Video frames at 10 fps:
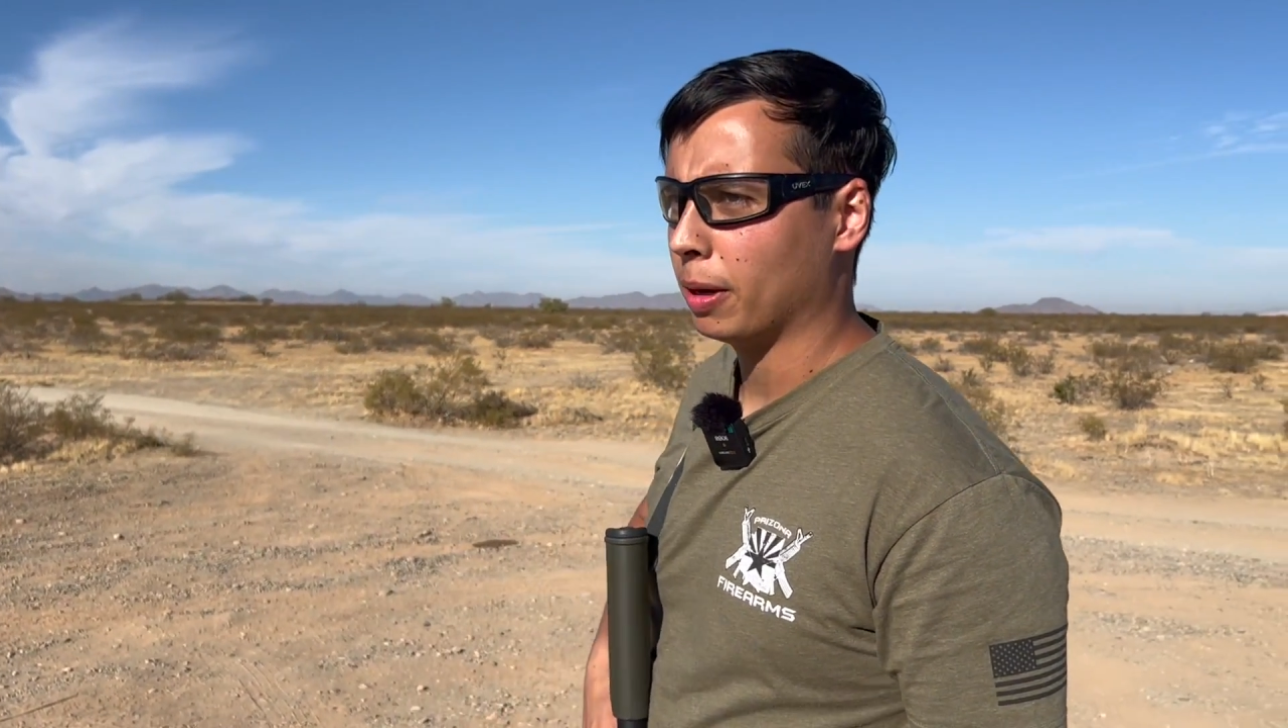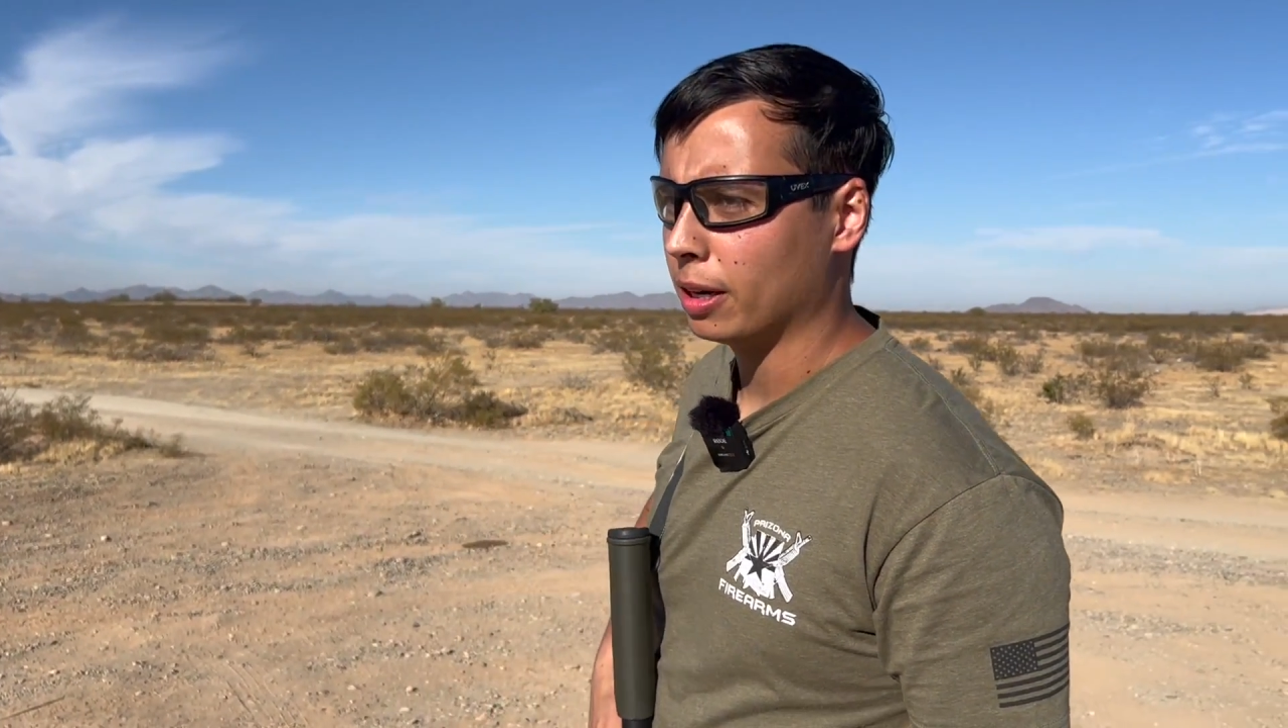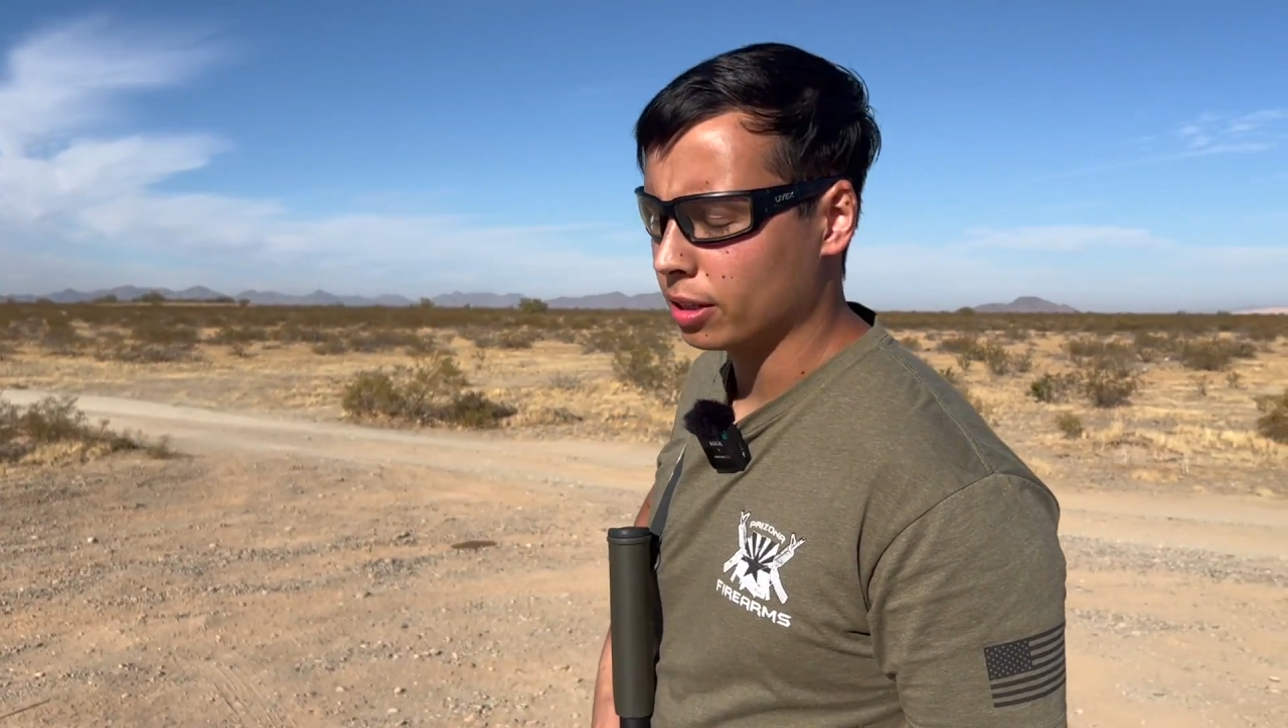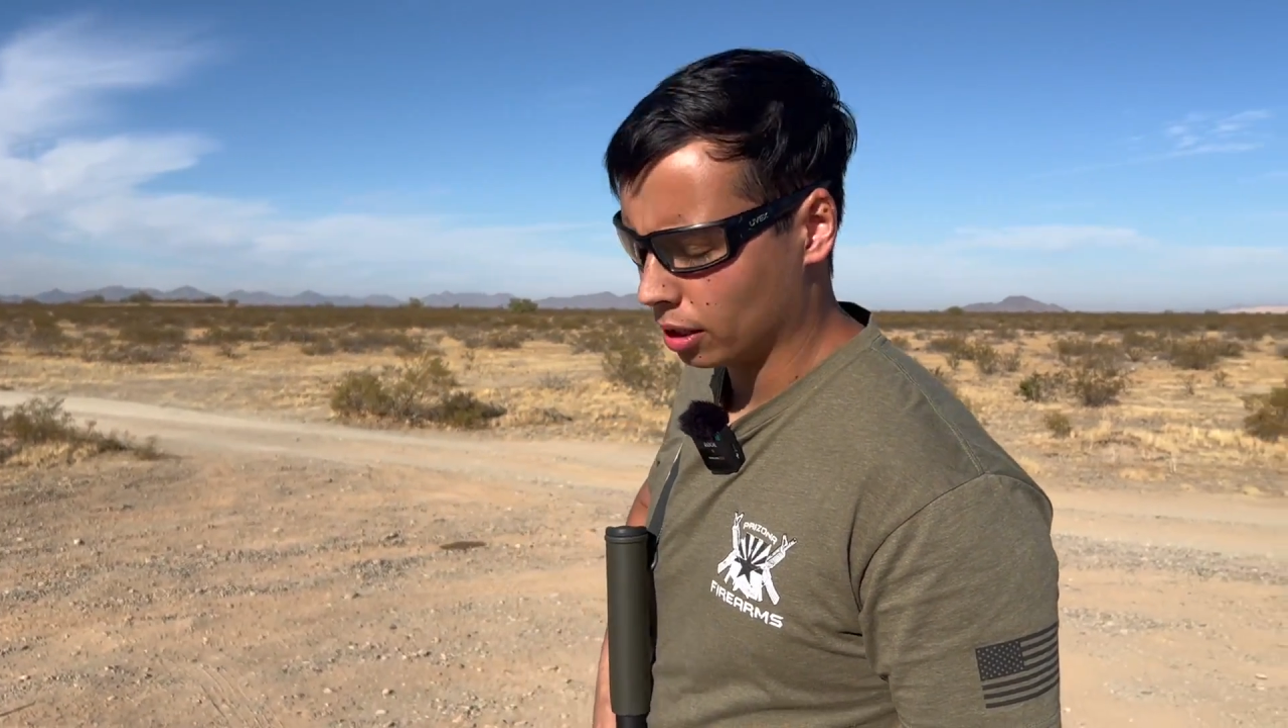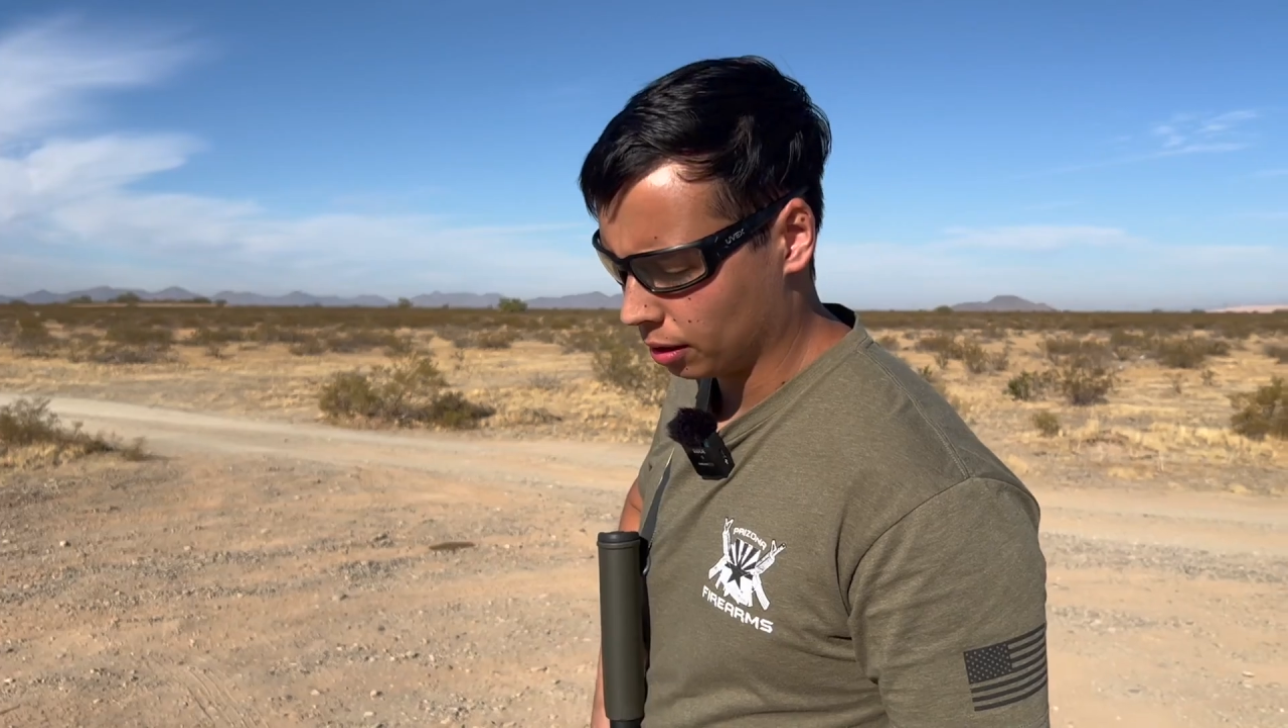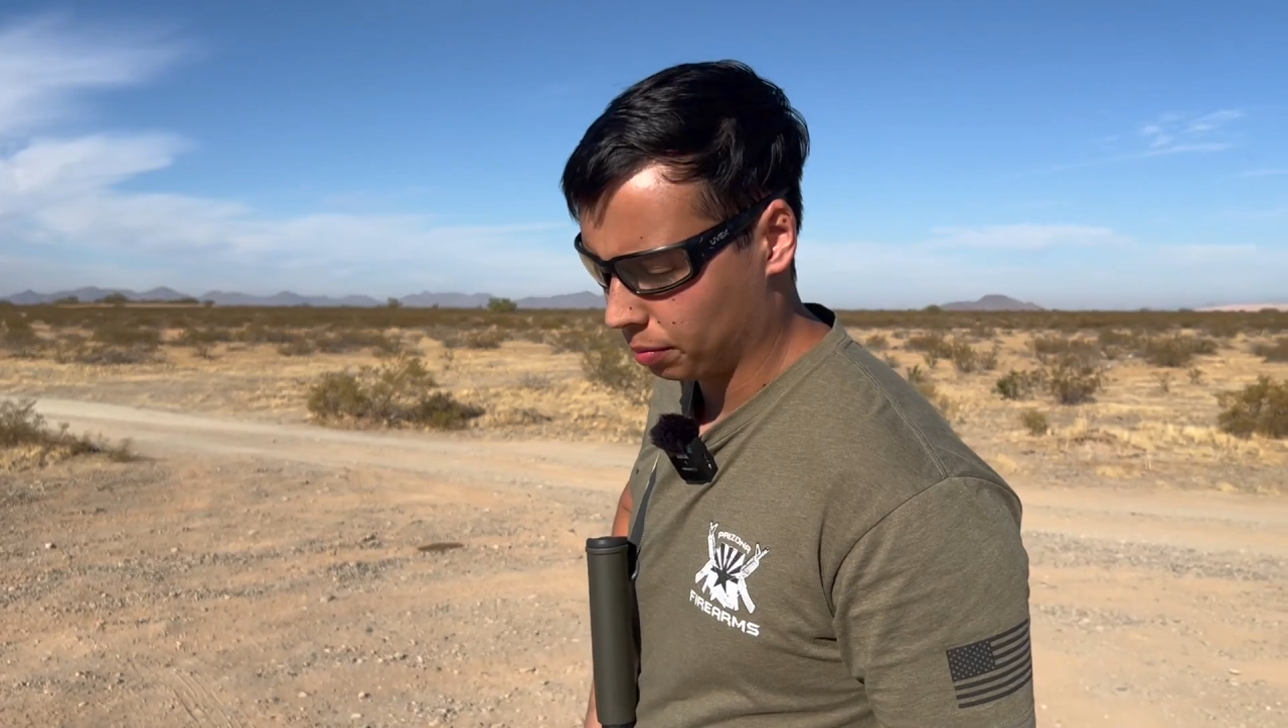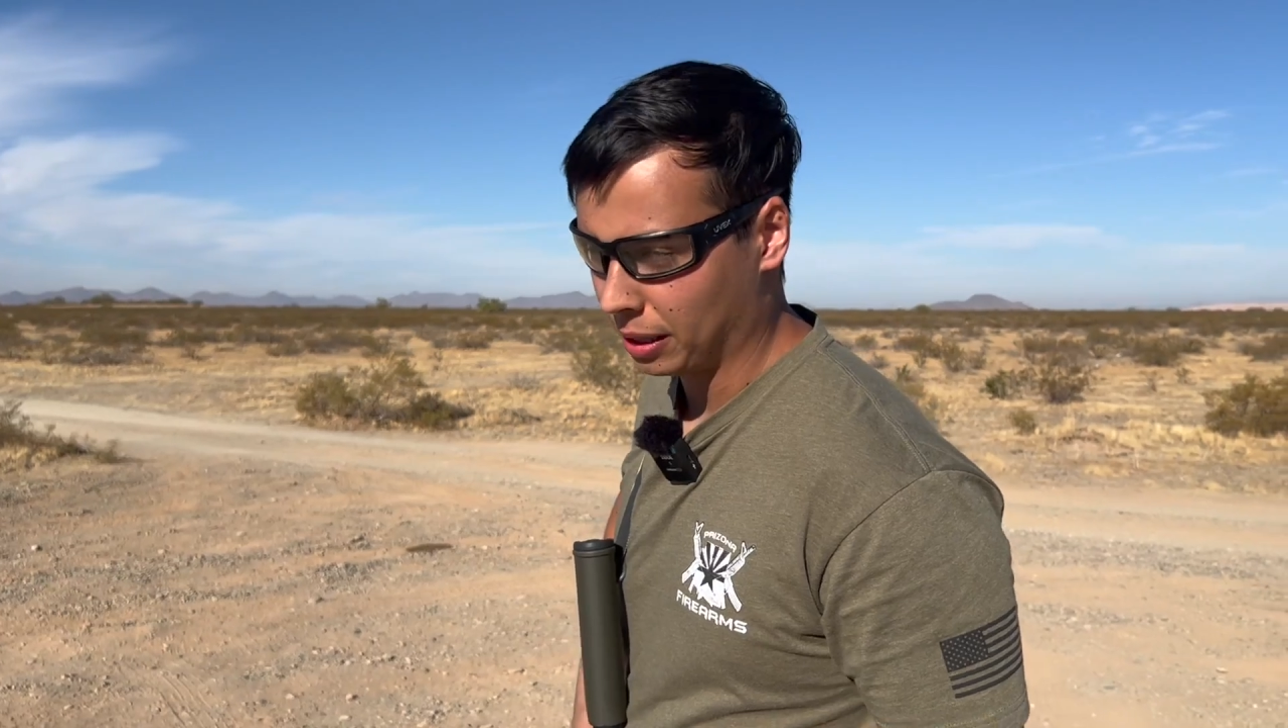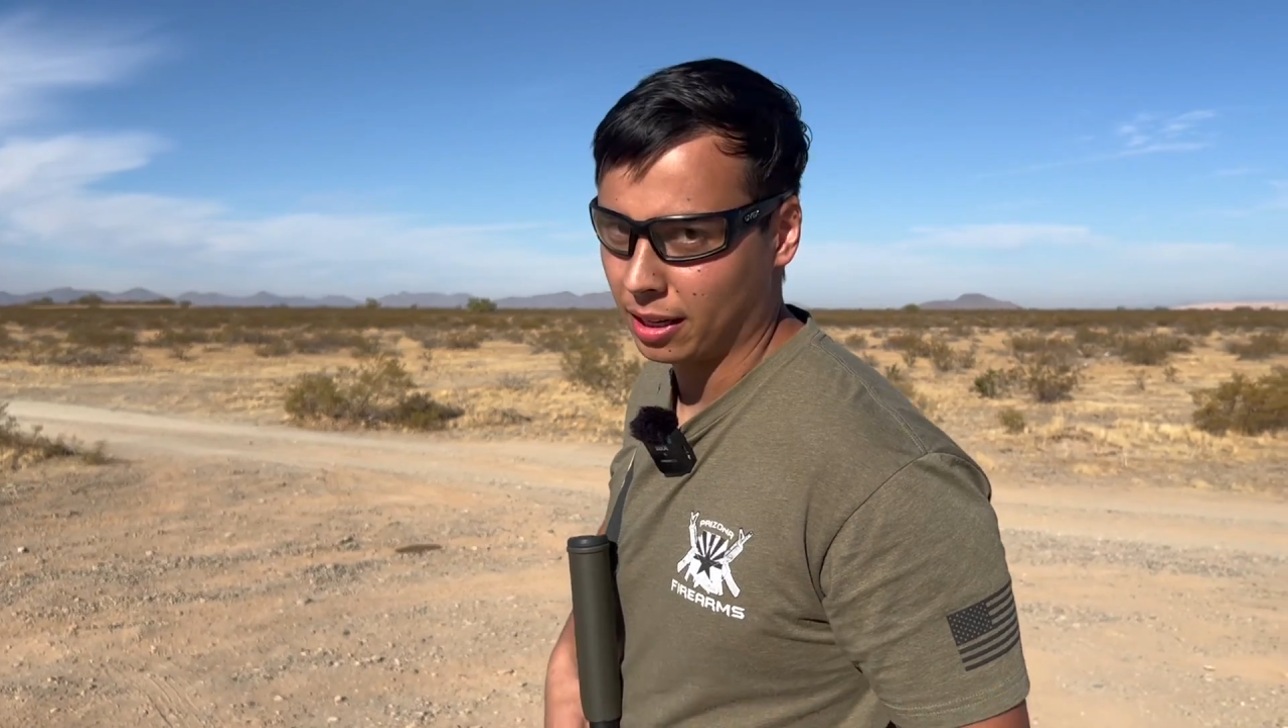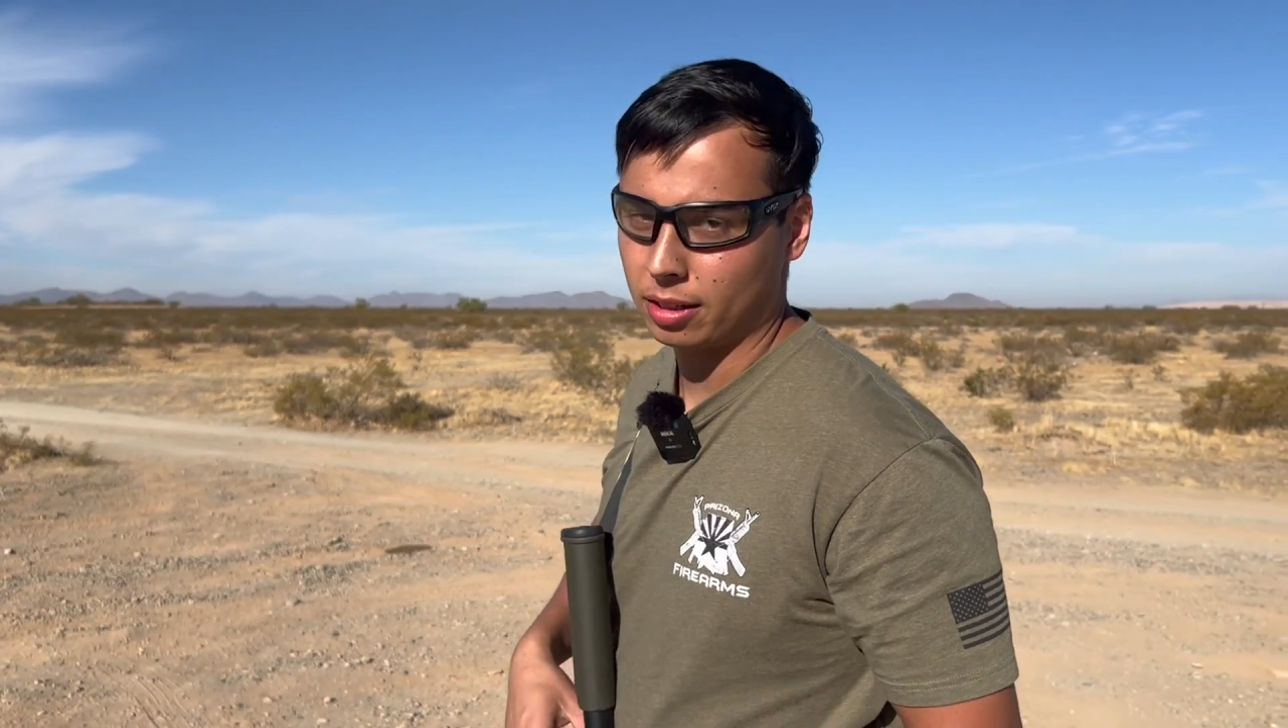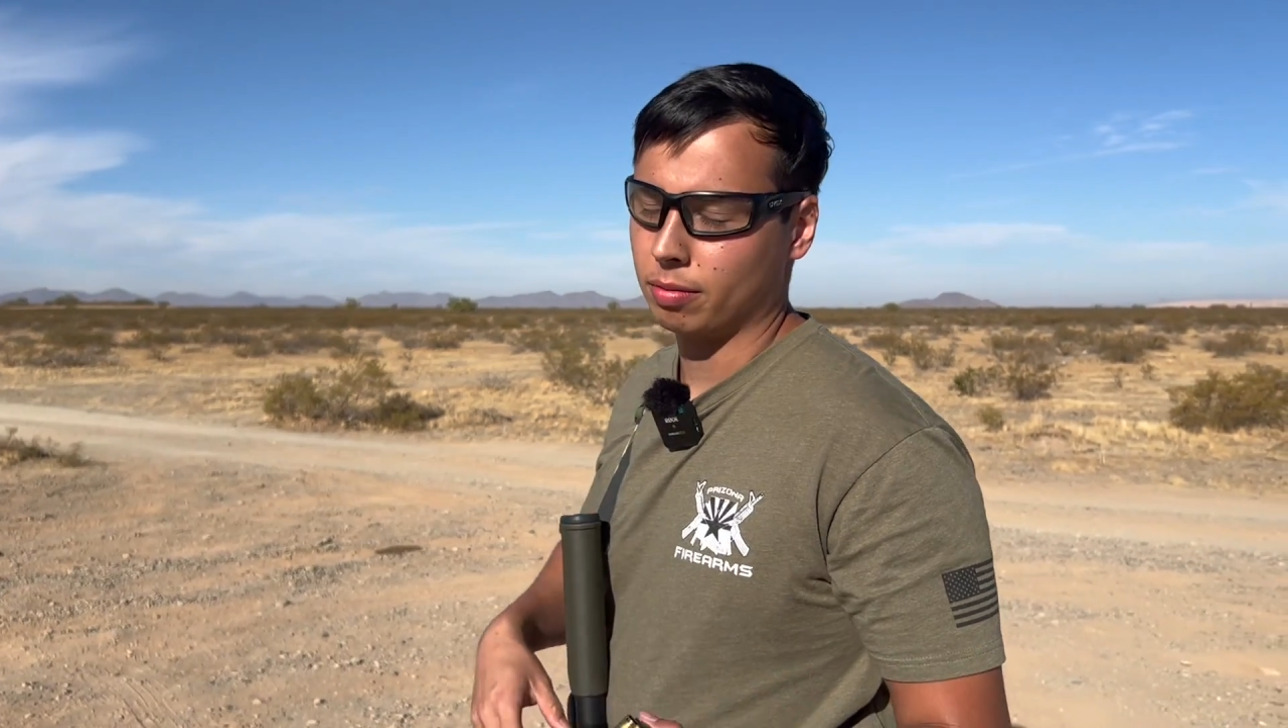ears on
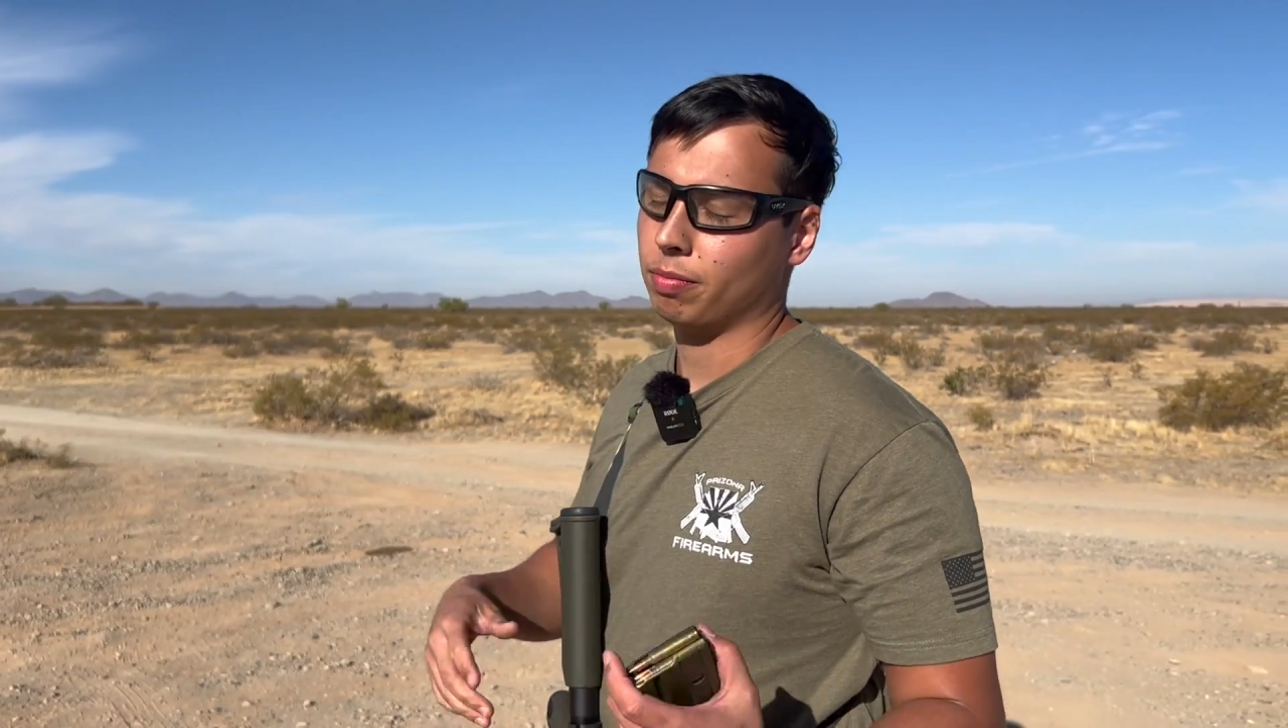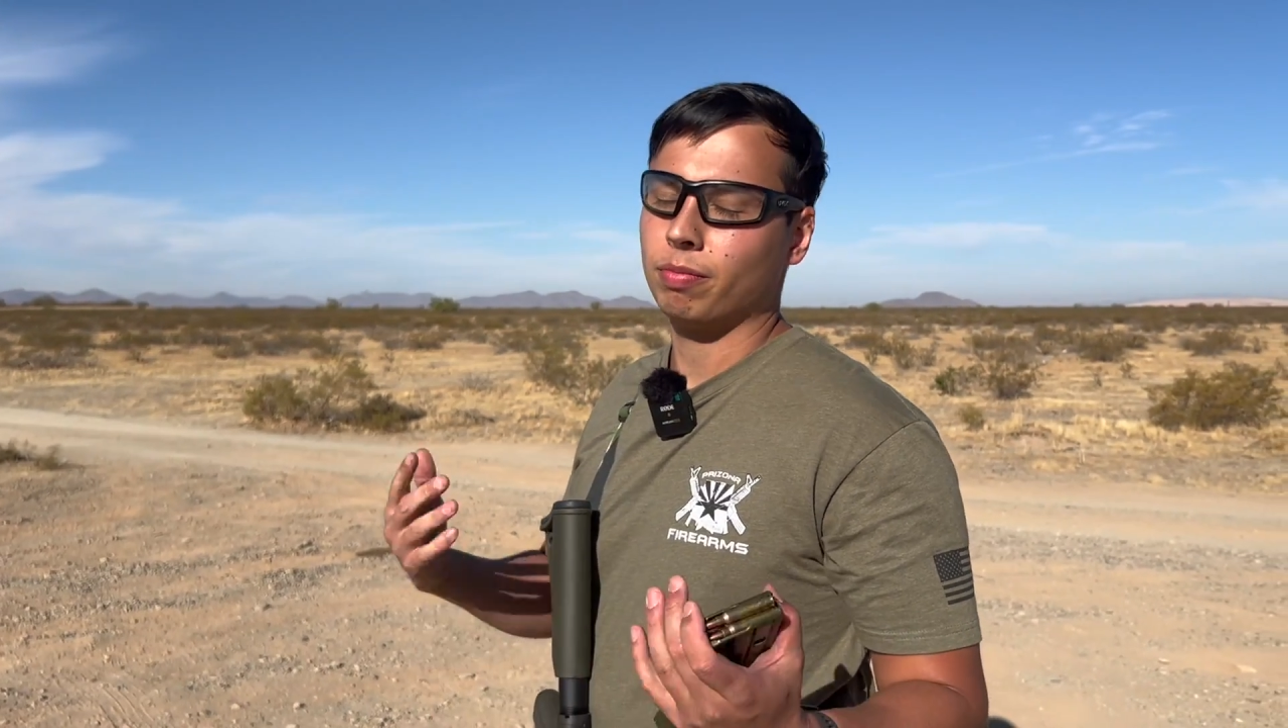because